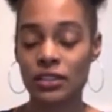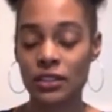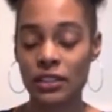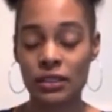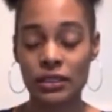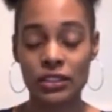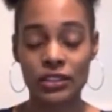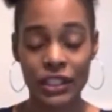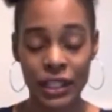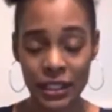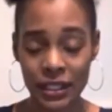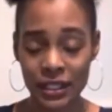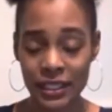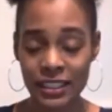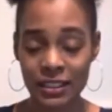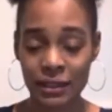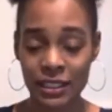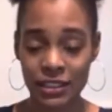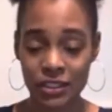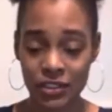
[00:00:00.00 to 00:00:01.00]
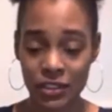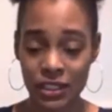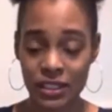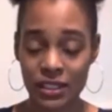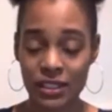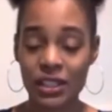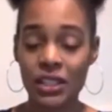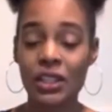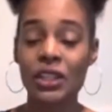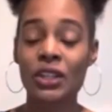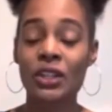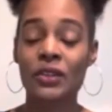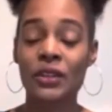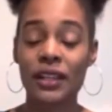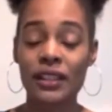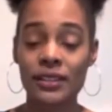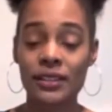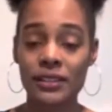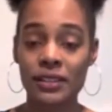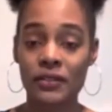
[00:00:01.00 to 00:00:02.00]
channel these messages,
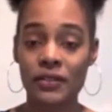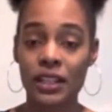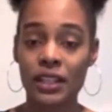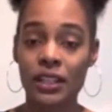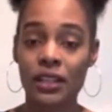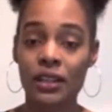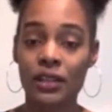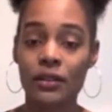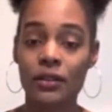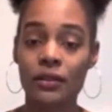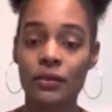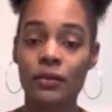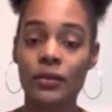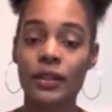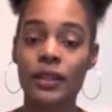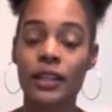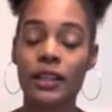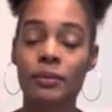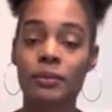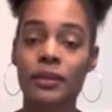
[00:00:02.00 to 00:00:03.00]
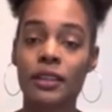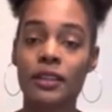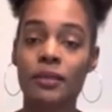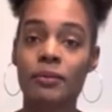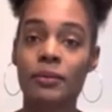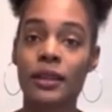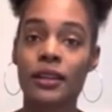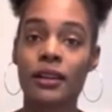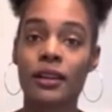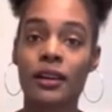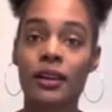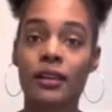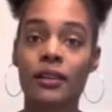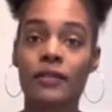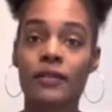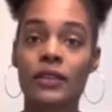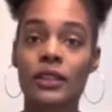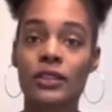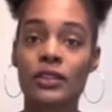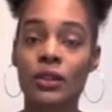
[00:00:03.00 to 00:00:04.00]
create this video for the upliftment of
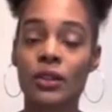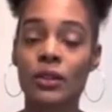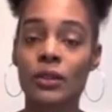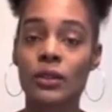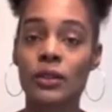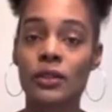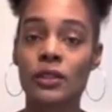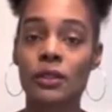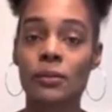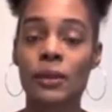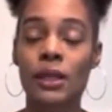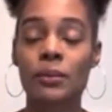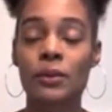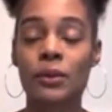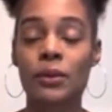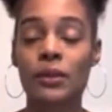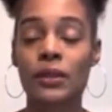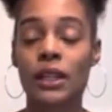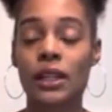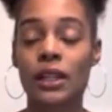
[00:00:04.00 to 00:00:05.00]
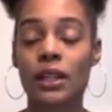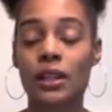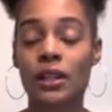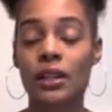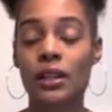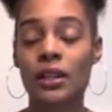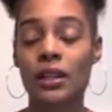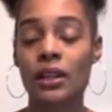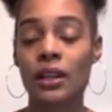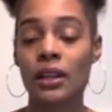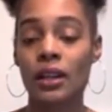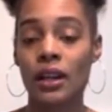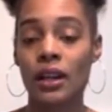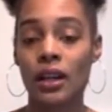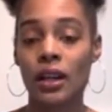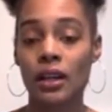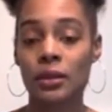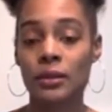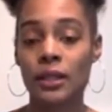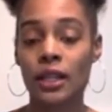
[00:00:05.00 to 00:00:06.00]
the souls, the people that are
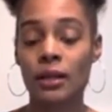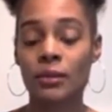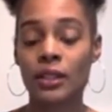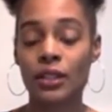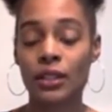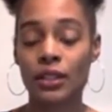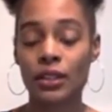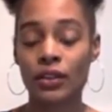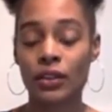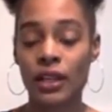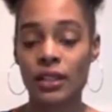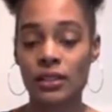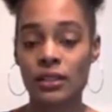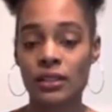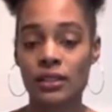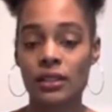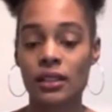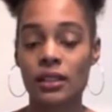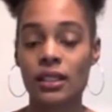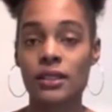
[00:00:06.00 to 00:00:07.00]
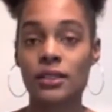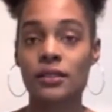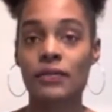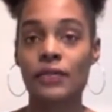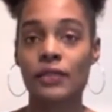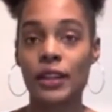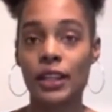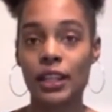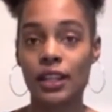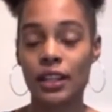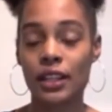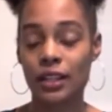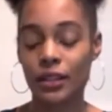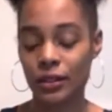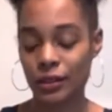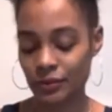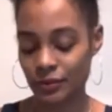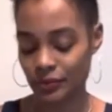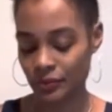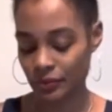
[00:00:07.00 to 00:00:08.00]
coming across this
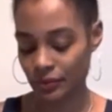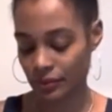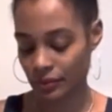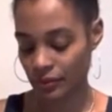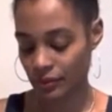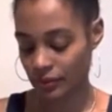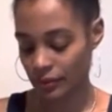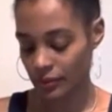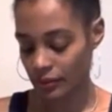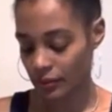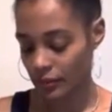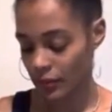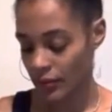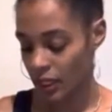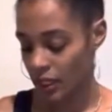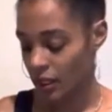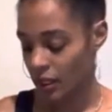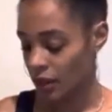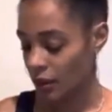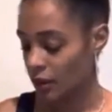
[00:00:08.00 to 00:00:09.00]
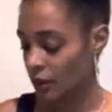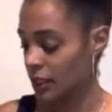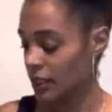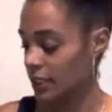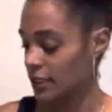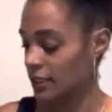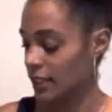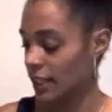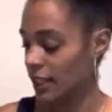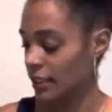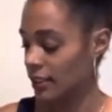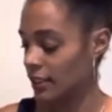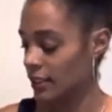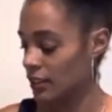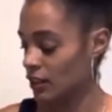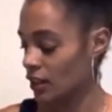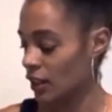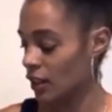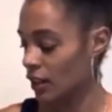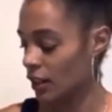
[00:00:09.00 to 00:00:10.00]
video. We're gonna take this
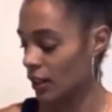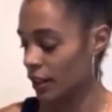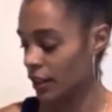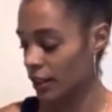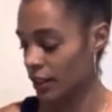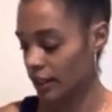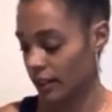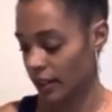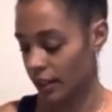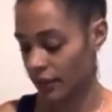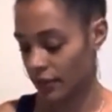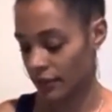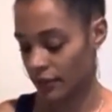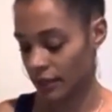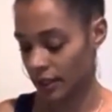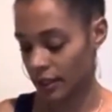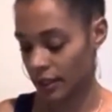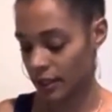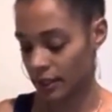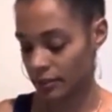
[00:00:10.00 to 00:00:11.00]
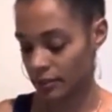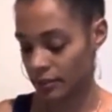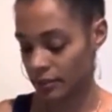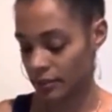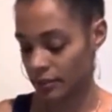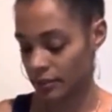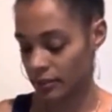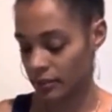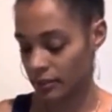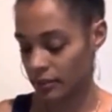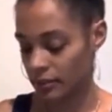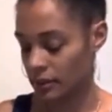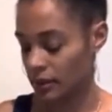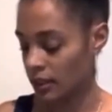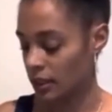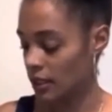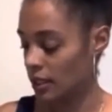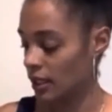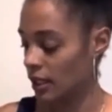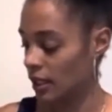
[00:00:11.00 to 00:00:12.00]
card, that flit,
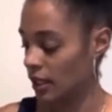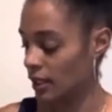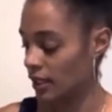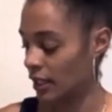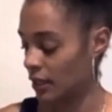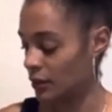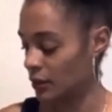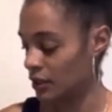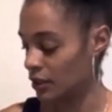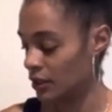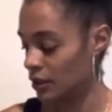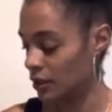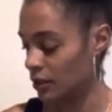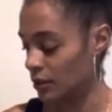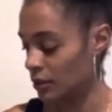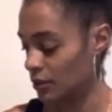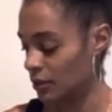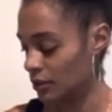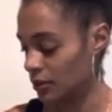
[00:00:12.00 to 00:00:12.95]
and that one too.